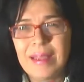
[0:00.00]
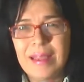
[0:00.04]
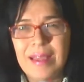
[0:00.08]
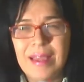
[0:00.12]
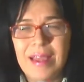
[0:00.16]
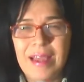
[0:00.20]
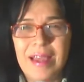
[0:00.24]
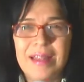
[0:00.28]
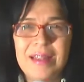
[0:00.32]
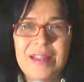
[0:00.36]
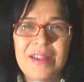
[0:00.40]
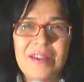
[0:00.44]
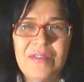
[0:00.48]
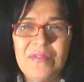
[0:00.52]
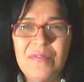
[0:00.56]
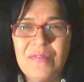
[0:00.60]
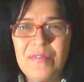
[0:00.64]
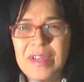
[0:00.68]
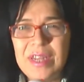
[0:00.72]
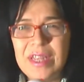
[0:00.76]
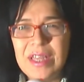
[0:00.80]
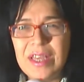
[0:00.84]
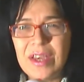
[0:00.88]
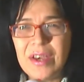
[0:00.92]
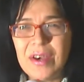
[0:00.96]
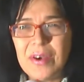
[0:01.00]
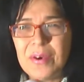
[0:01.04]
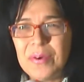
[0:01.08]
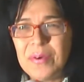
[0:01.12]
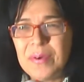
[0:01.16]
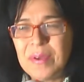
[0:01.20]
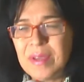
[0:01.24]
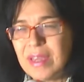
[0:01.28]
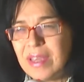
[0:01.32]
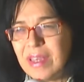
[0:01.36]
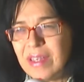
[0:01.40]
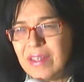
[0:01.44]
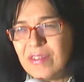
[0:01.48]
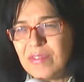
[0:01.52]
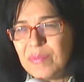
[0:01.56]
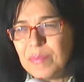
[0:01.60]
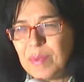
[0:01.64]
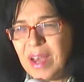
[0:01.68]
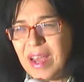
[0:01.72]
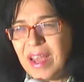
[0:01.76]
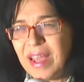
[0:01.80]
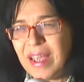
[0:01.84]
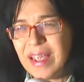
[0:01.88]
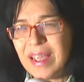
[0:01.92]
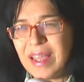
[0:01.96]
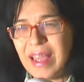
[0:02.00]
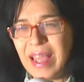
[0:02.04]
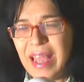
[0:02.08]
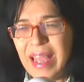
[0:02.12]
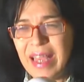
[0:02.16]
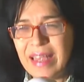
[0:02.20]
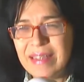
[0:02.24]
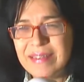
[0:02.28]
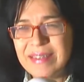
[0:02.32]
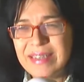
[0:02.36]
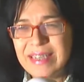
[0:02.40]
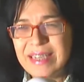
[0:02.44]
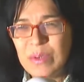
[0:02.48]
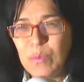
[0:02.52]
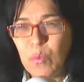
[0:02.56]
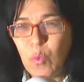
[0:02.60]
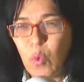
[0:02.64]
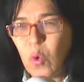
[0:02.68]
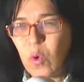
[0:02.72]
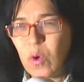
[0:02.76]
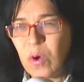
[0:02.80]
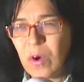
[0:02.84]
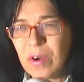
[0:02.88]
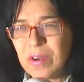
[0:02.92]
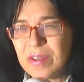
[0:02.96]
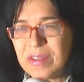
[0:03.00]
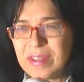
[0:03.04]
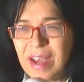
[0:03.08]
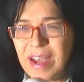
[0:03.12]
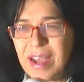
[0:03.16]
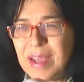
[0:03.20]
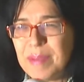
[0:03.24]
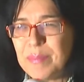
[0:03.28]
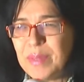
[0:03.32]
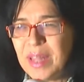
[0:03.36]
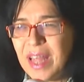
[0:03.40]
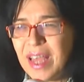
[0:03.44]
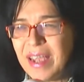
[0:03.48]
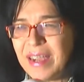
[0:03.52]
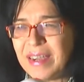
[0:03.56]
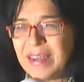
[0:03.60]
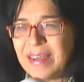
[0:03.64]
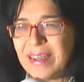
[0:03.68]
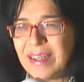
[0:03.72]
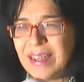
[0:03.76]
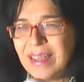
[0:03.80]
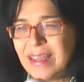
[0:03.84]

And this video is my anti-war timeline